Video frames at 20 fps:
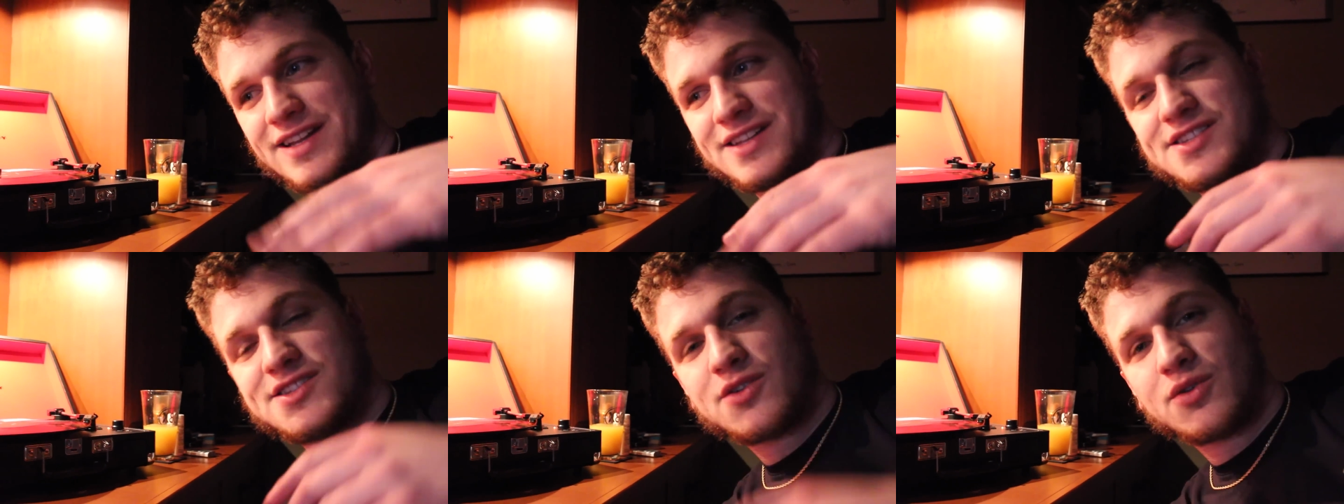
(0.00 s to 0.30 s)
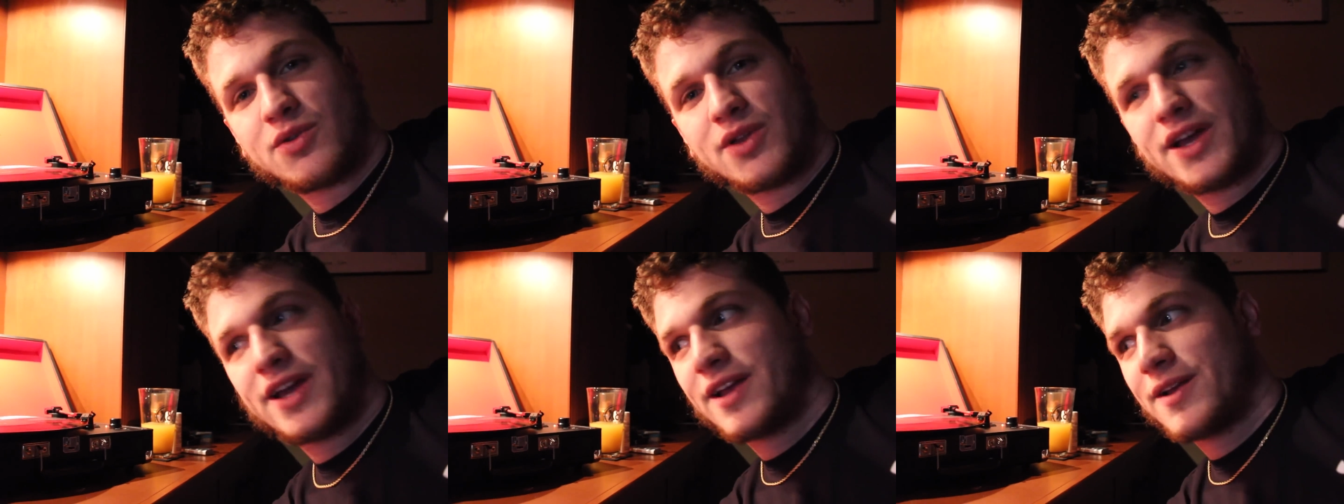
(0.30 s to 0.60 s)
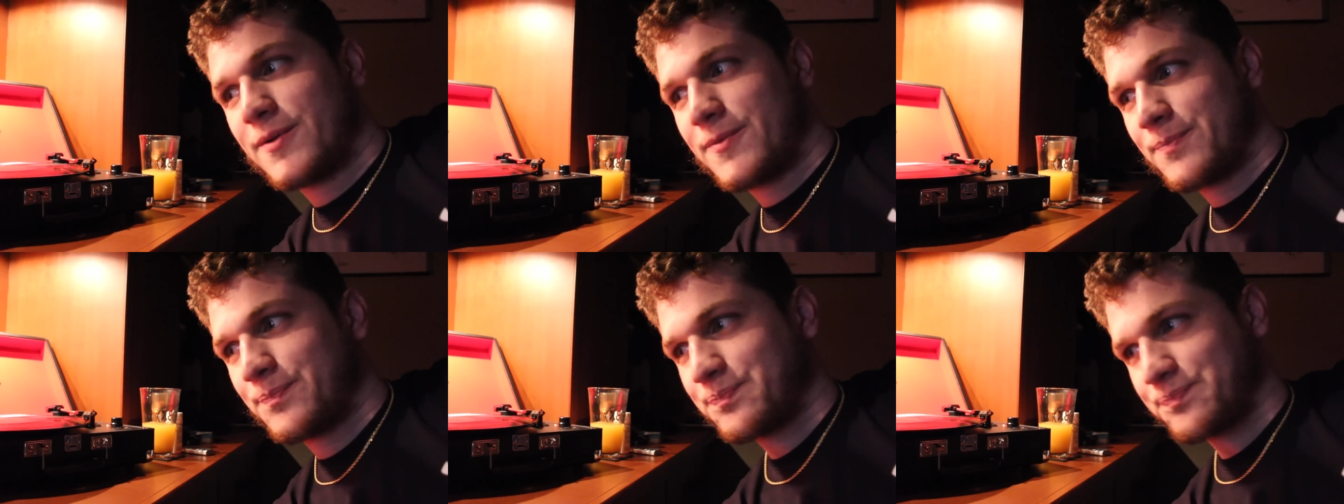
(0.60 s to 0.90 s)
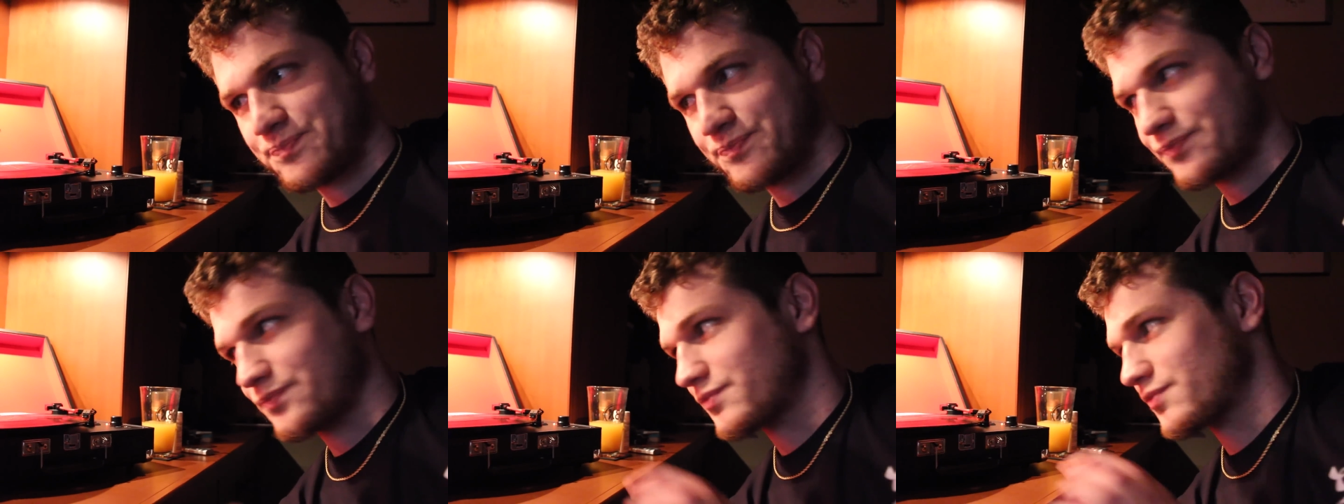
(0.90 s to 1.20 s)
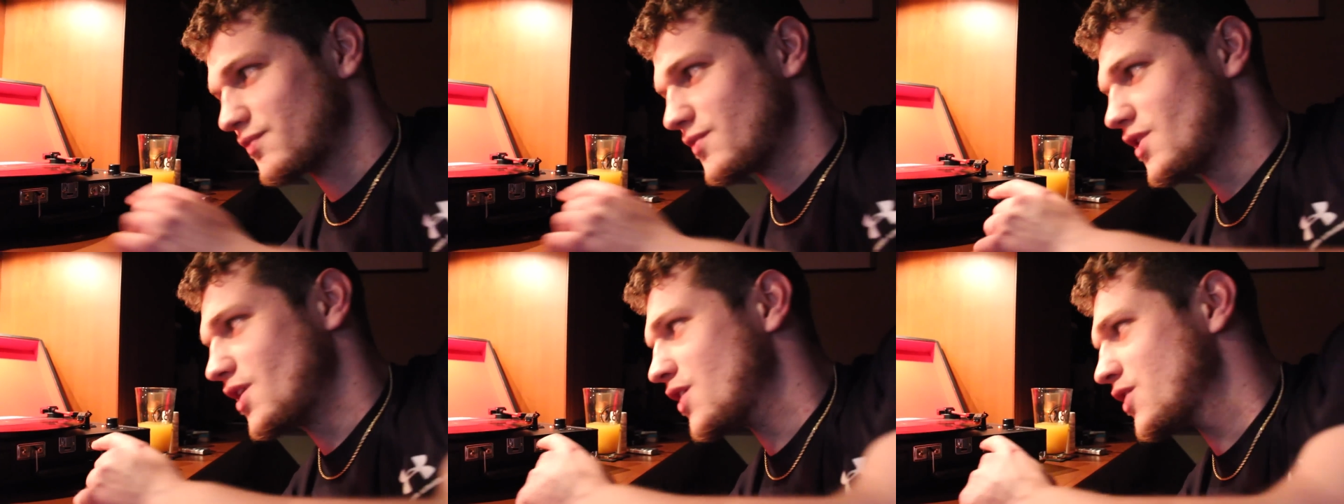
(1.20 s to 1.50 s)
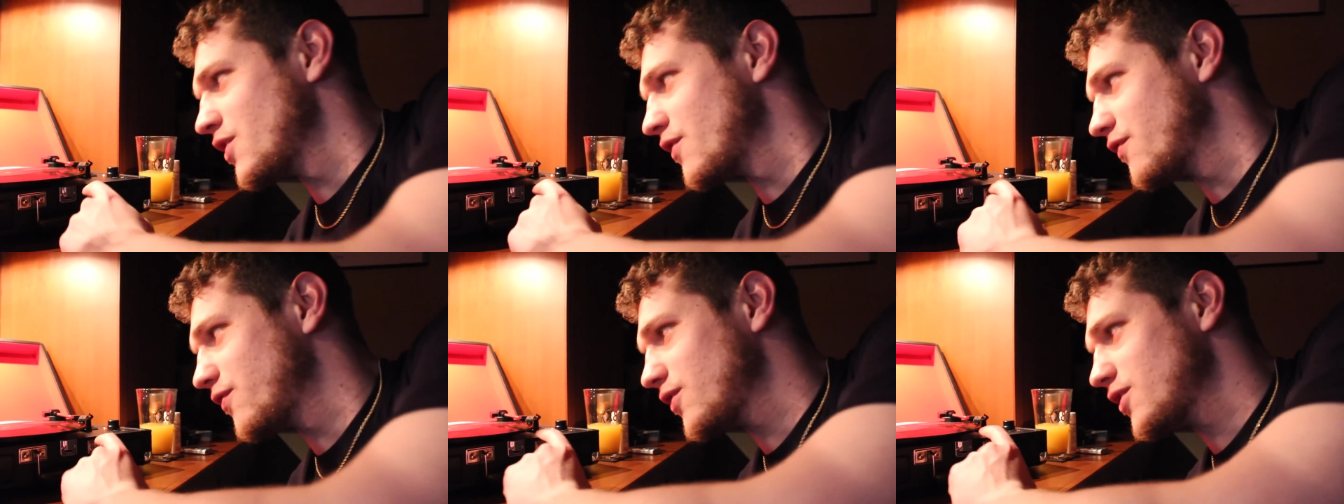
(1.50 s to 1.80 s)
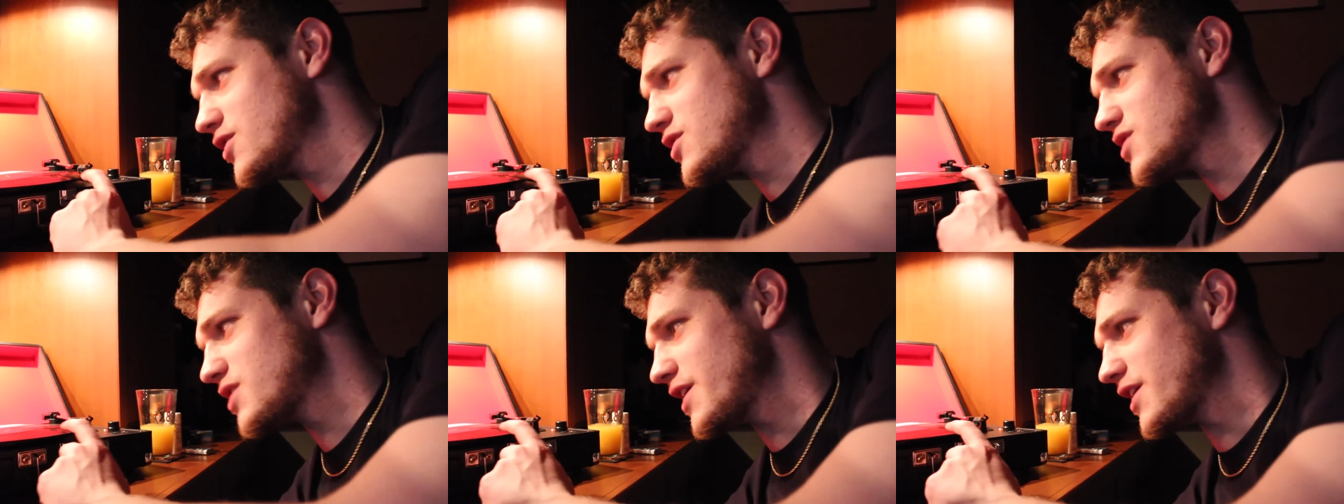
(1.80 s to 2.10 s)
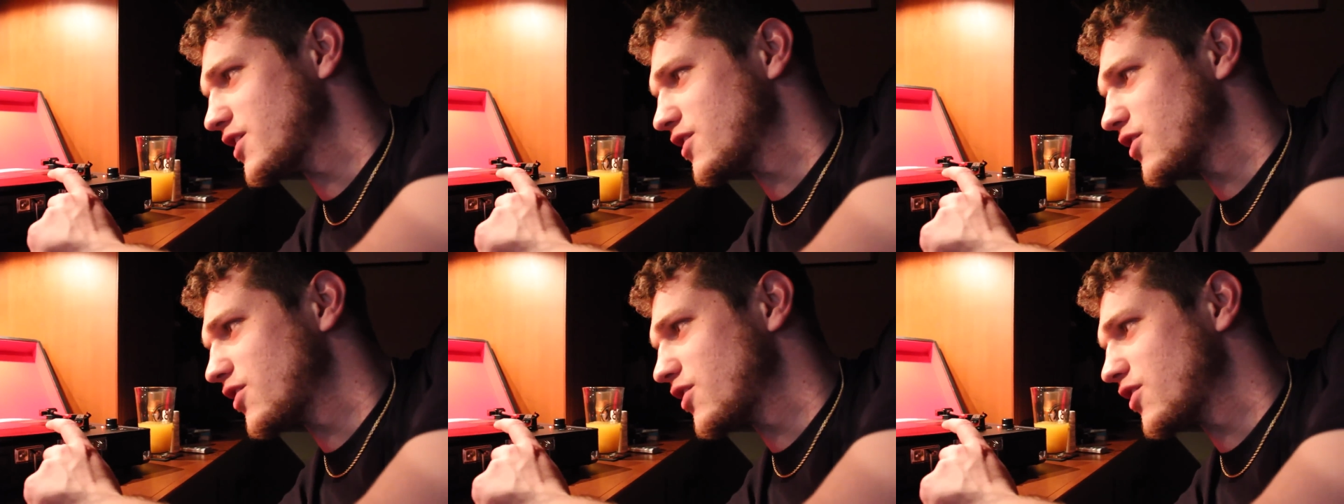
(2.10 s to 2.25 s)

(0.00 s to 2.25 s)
And so like the first